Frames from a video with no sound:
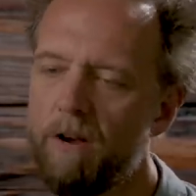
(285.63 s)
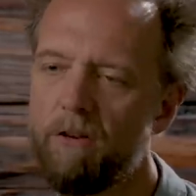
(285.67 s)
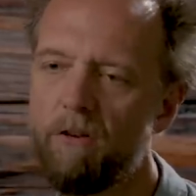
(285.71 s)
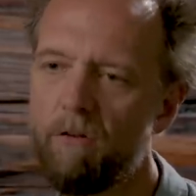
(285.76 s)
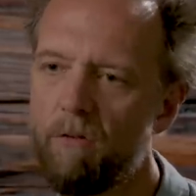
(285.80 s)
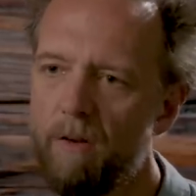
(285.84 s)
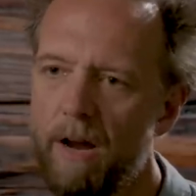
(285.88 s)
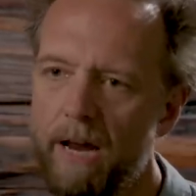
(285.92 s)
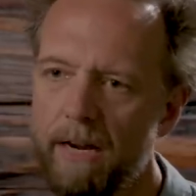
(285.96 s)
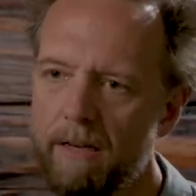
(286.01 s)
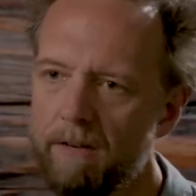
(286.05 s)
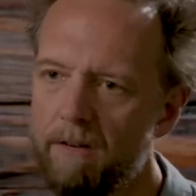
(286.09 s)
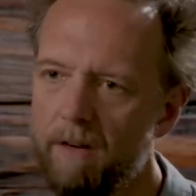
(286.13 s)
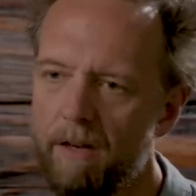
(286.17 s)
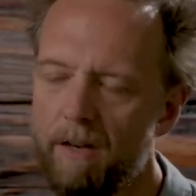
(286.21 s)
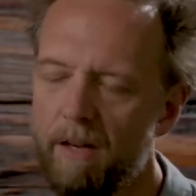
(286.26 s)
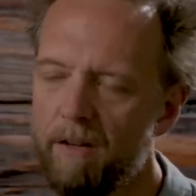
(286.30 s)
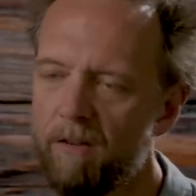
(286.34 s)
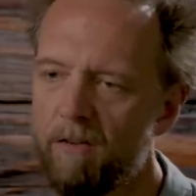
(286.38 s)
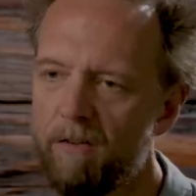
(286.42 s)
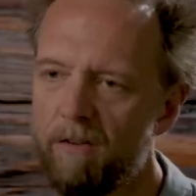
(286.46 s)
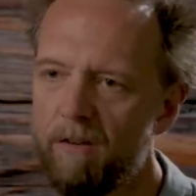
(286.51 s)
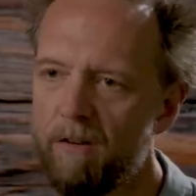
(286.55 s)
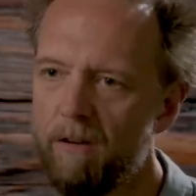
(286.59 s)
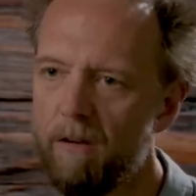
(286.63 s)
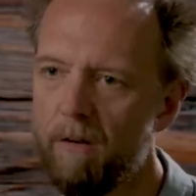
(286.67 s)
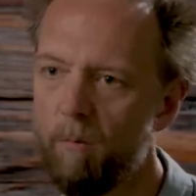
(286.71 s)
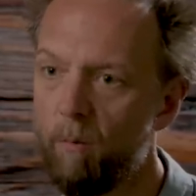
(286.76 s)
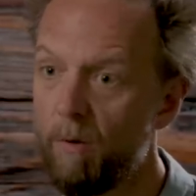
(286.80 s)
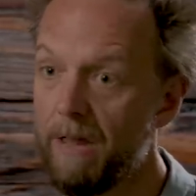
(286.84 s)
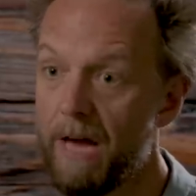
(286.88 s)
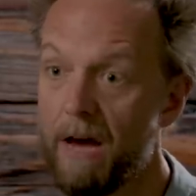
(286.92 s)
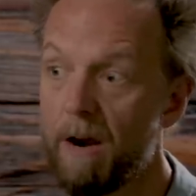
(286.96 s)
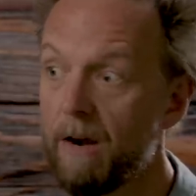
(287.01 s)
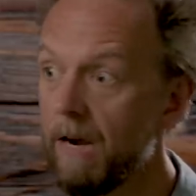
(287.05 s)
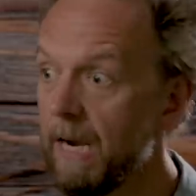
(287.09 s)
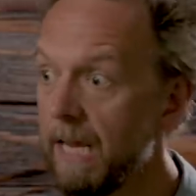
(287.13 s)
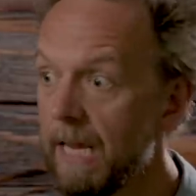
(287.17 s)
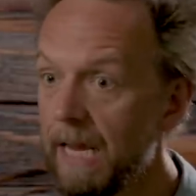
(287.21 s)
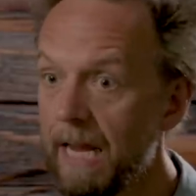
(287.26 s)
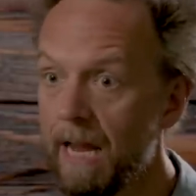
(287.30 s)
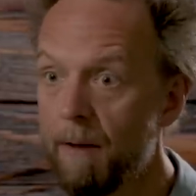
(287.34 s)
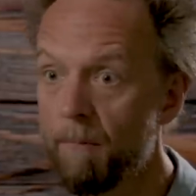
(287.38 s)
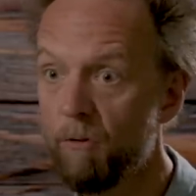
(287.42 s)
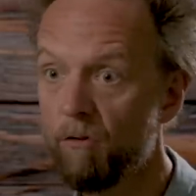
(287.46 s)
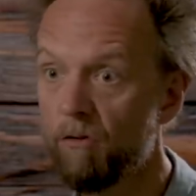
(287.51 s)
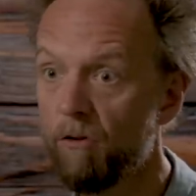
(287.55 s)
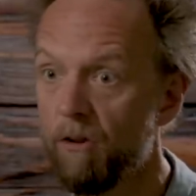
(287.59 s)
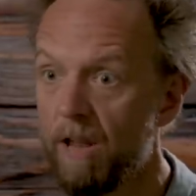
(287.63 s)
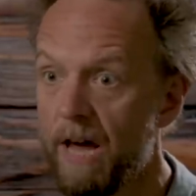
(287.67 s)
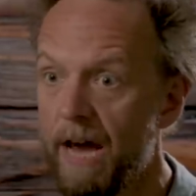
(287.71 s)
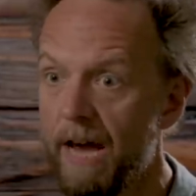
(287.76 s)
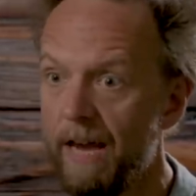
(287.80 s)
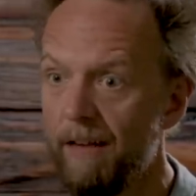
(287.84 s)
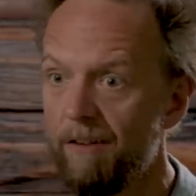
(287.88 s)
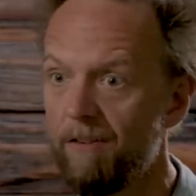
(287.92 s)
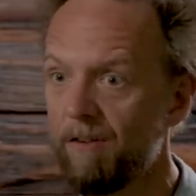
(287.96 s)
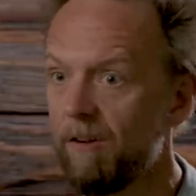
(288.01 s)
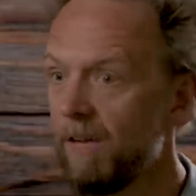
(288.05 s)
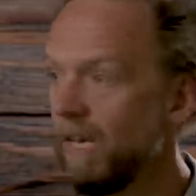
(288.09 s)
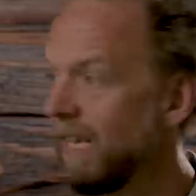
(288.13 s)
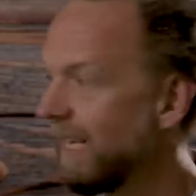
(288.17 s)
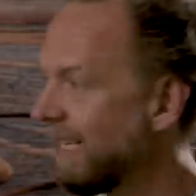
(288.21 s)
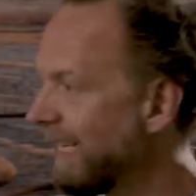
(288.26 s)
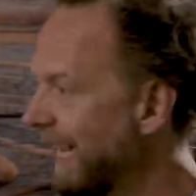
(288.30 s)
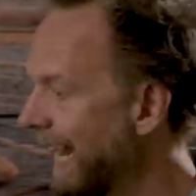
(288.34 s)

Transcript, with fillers: to direct it and see, without any cameras or lights.